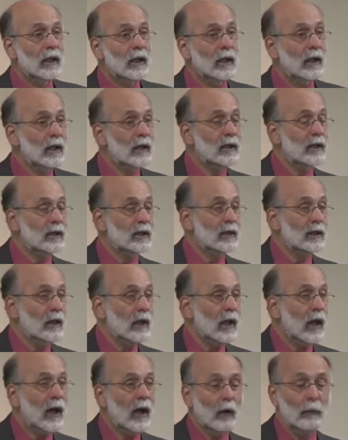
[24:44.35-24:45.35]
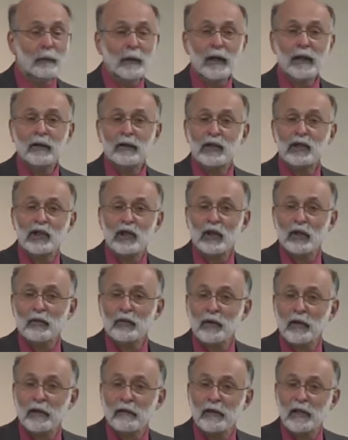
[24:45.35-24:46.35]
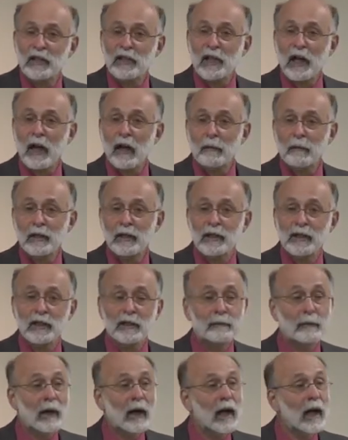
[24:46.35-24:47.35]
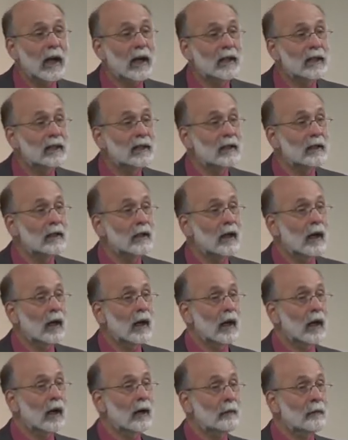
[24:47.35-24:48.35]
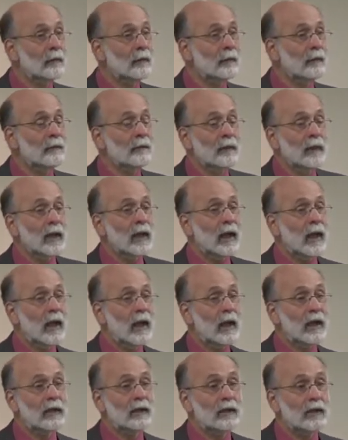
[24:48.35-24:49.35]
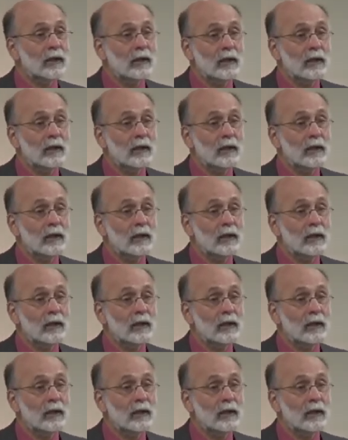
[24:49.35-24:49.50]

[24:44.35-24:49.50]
is helping the children of these communist spies? Um, and,